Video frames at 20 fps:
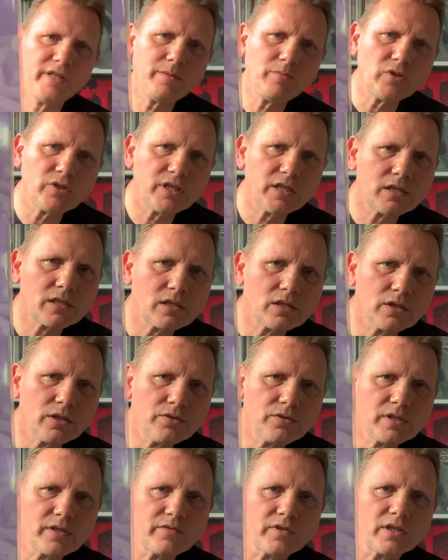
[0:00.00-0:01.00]
much
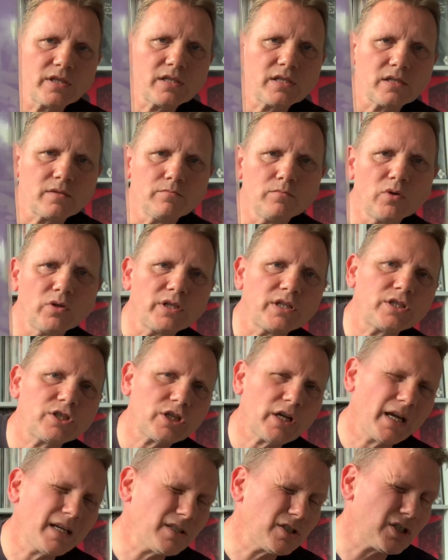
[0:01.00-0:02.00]
exclusive to this is Money
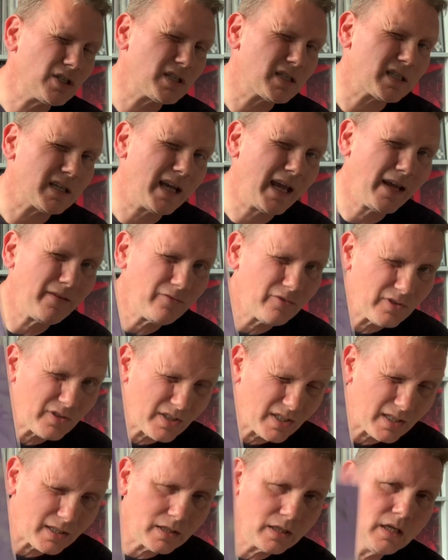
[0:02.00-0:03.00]
Changes
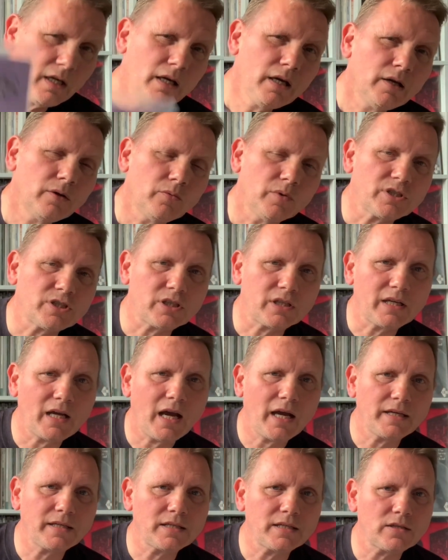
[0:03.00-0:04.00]
Everything, which
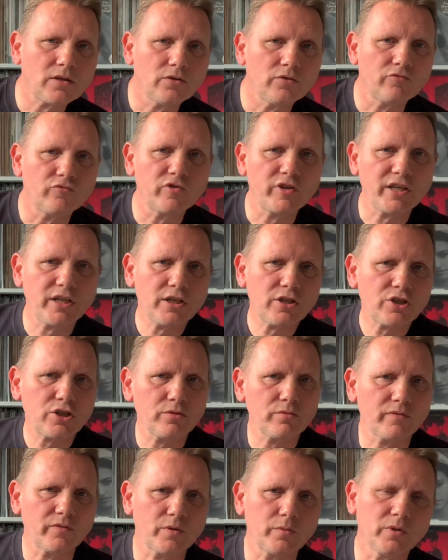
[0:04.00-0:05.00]
again is on the reissue
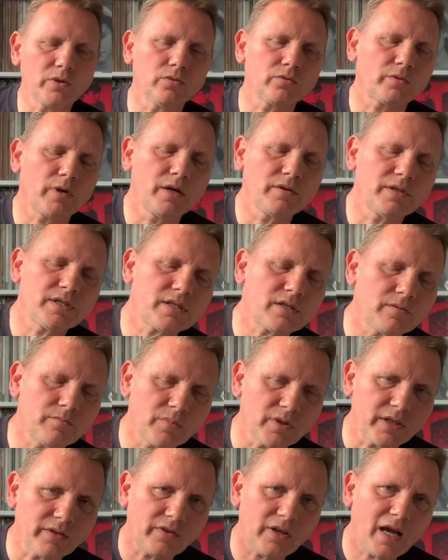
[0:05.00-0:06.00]
of The World Won't Listen. But
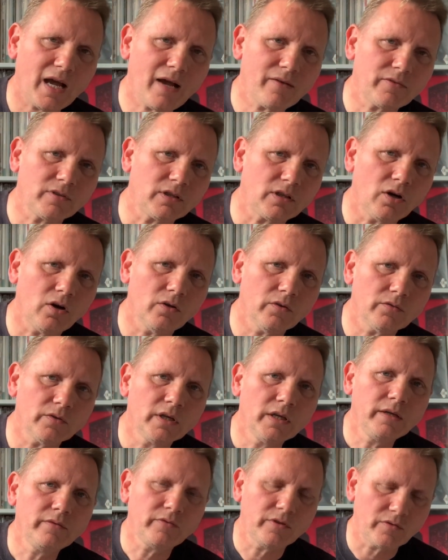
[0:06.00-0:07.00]
if
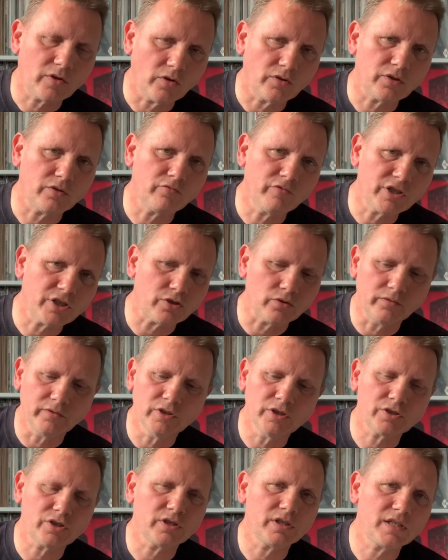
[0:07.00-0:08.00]
you've got the original
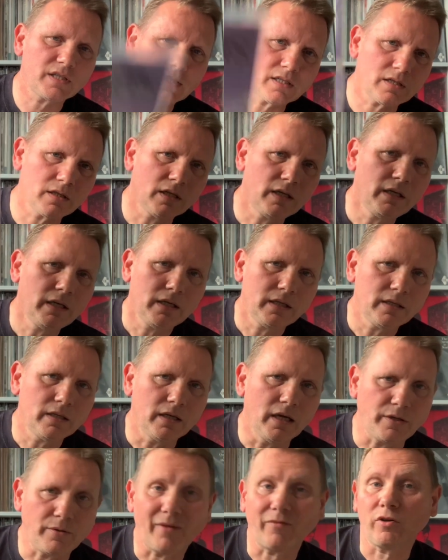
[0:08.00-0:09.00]
version, this is,
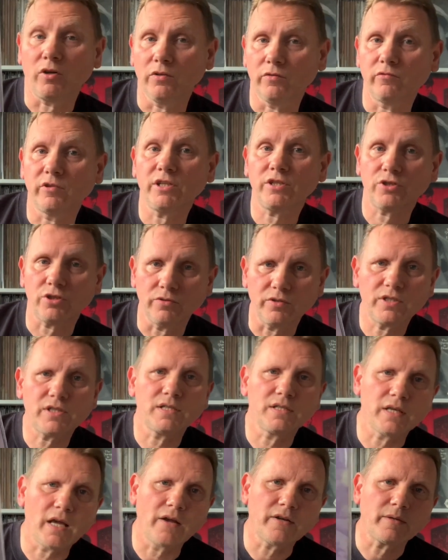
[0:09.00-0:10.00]
and you haven't got the reissue, this is
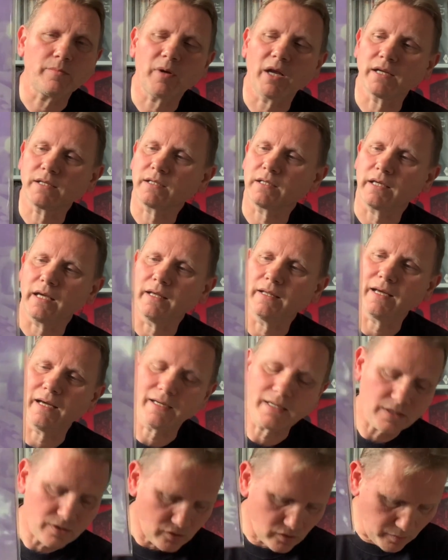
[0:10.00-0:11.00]
the only place to get that
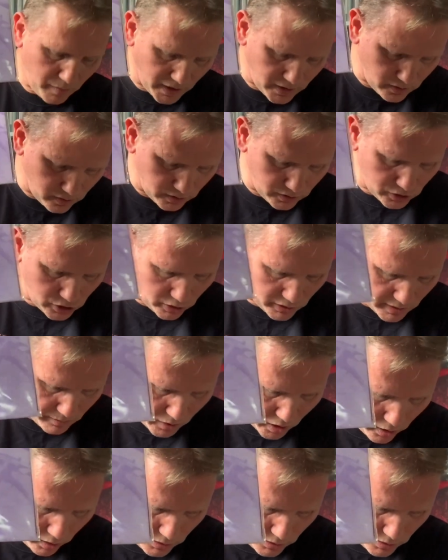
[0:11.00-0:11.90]
instrumental, Johnny Marr